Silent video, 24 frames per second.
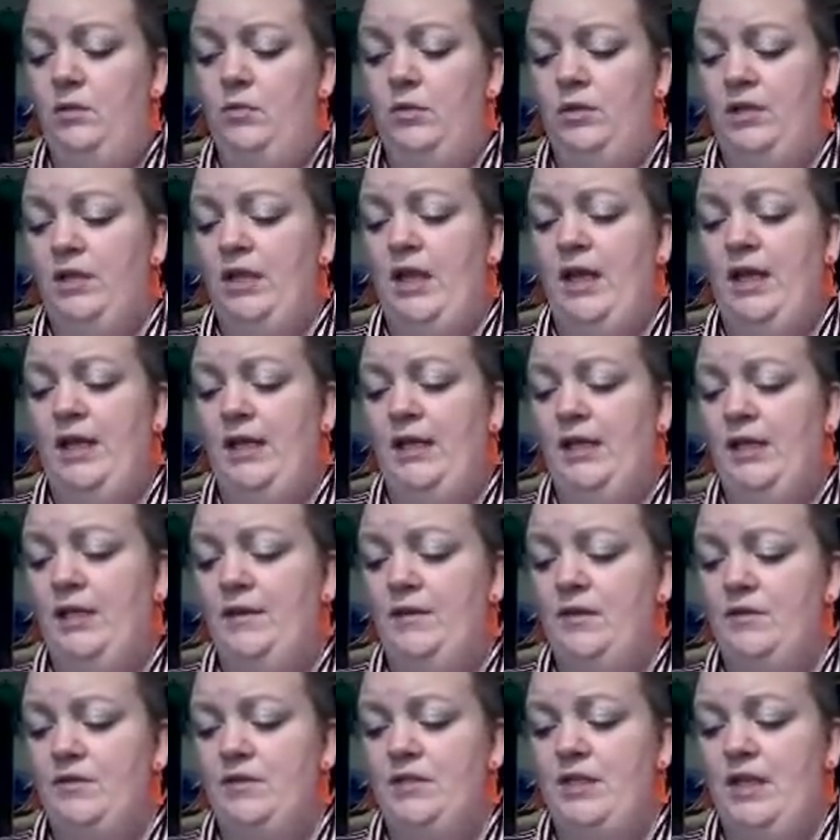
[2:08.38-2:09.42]
would like
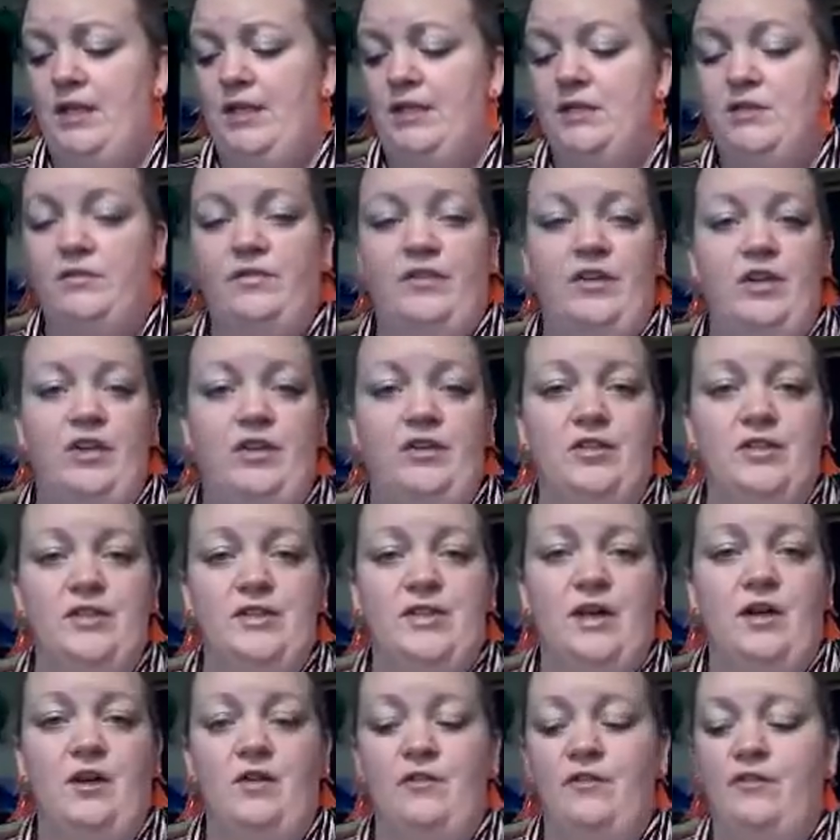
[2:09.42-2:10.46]
those decks for
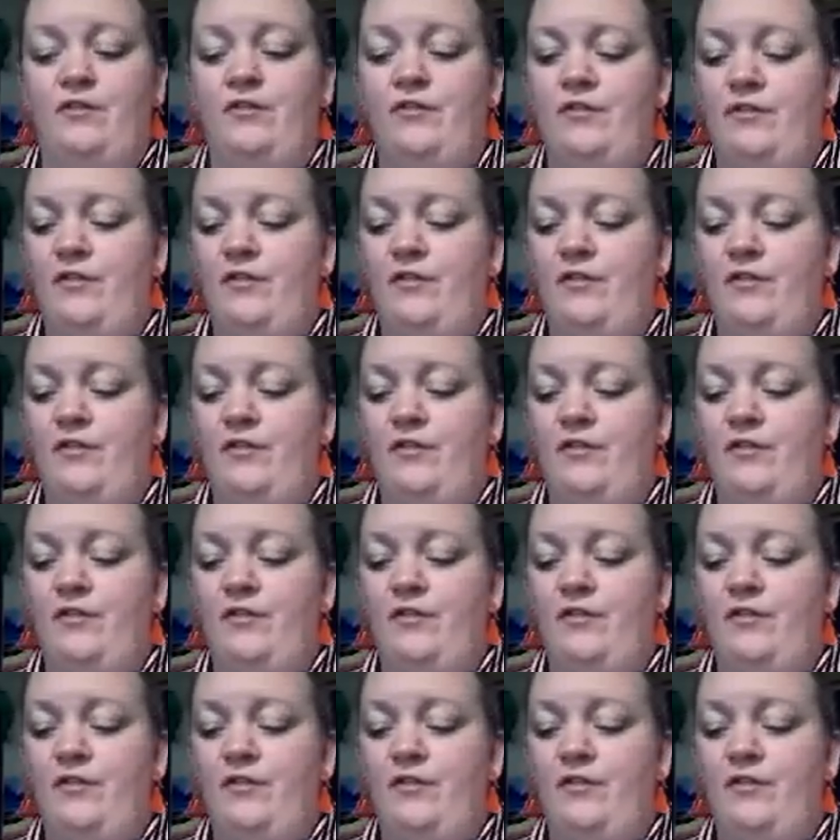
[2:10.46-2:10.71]
yourself.